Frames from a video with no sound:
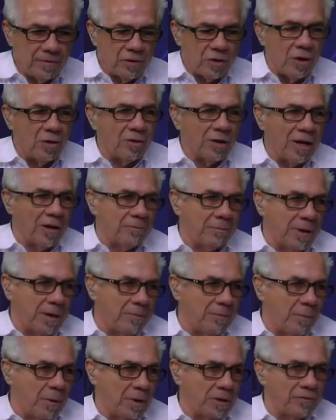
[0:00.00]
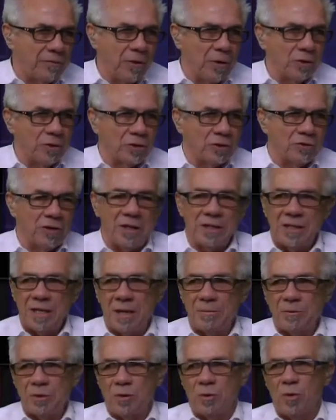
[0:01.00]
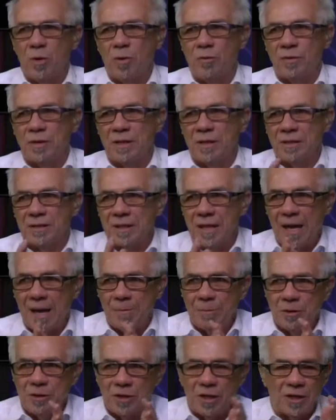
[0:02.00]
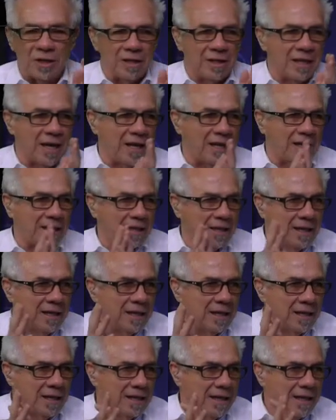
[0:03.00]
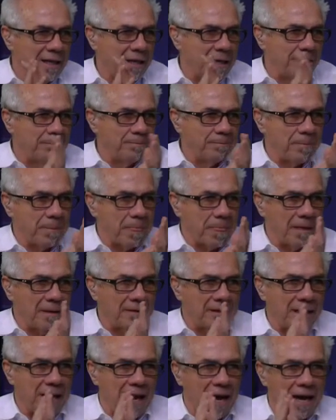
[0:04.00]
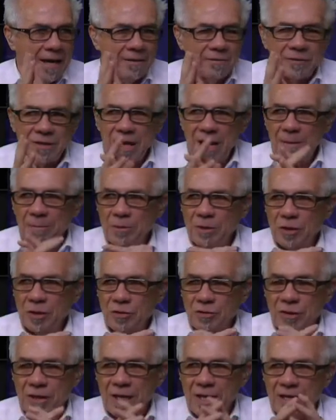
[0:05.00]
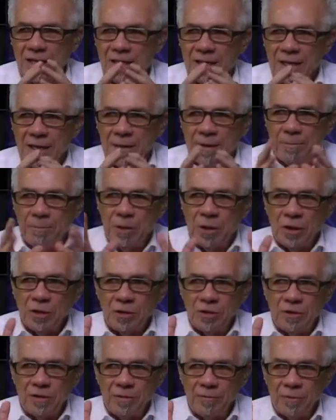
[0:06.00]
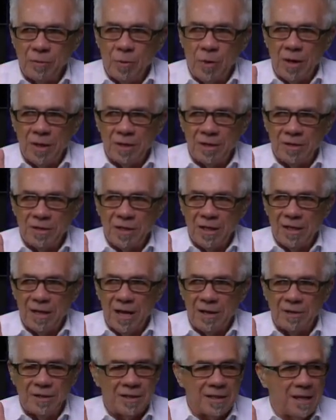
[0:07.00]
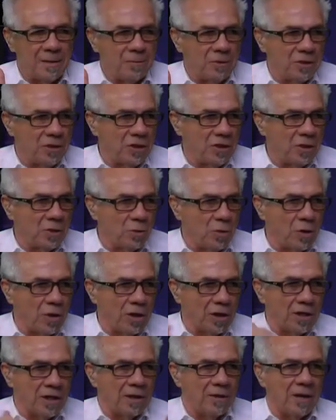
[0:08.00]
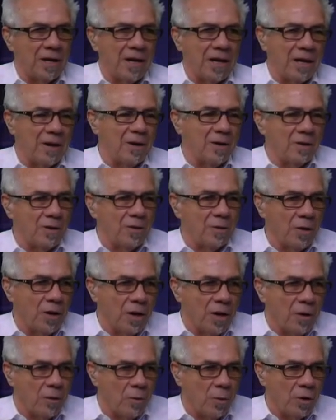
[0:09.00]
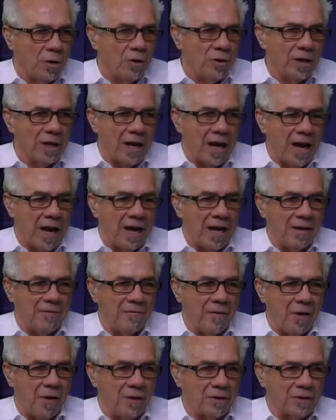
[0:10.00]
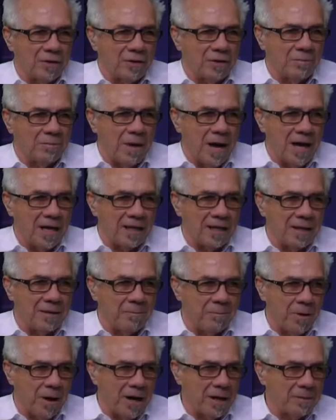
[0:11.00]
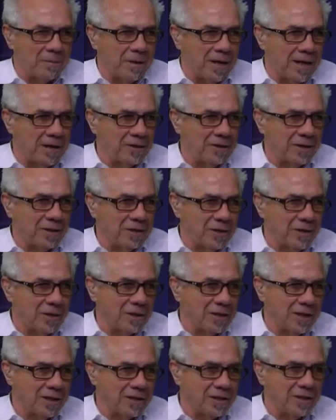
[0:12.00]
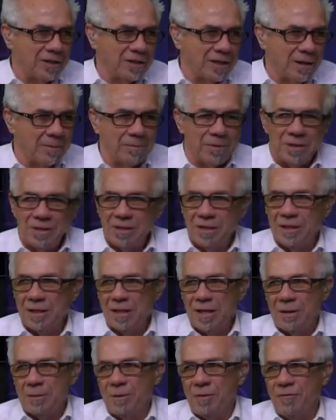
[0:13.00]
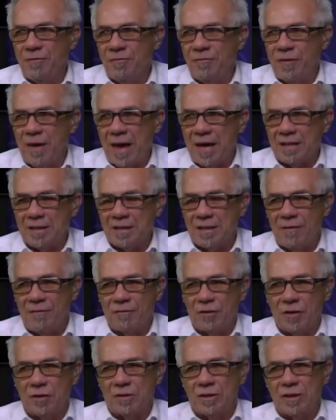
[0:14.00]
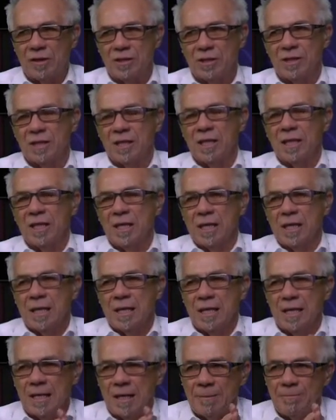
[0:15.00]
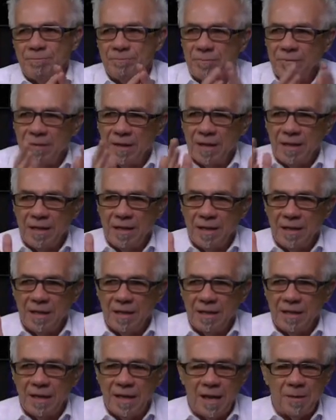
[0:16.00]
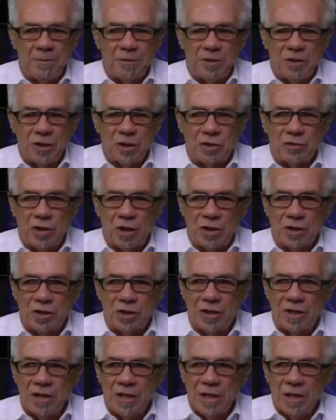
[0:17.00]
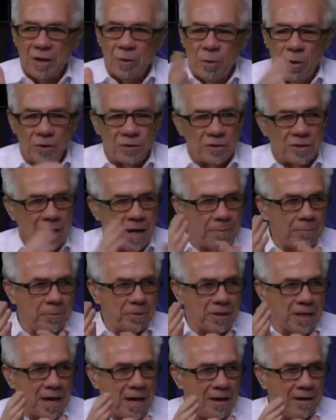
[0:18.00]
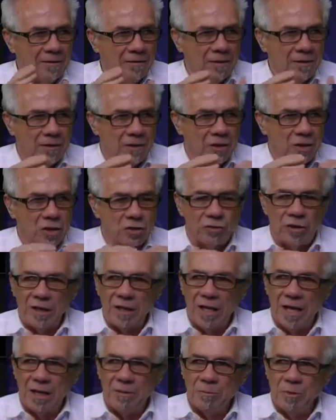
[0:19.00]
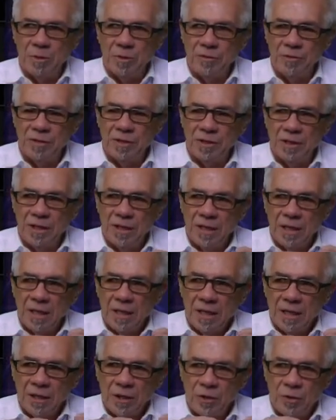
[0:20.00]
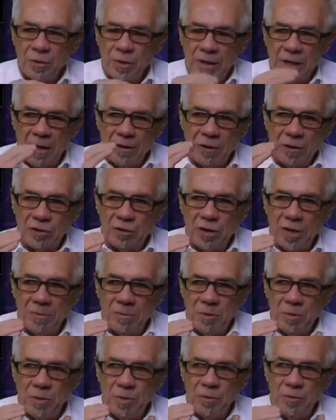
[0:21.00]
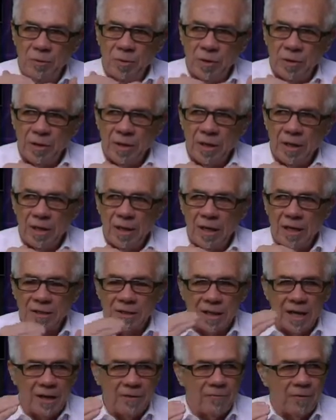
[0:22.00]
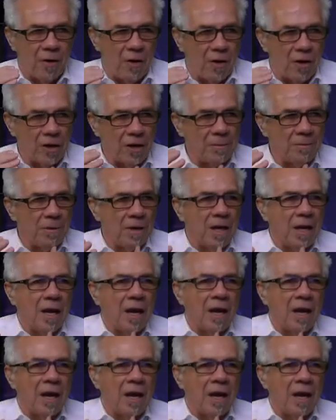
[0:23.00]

don't have my book, folks, great time to go over to Amazon and get it, um, The Art of Timing the Trade, because if you want to understand how these ABCs work, uh, when you get a high volatile market, bottom line is that you're going to hit these numbers and they're going to be fast, furious. Um, uh, an ABC structure, whether it's up or down, there's straight line moves. You do a counter trend move, has light volume.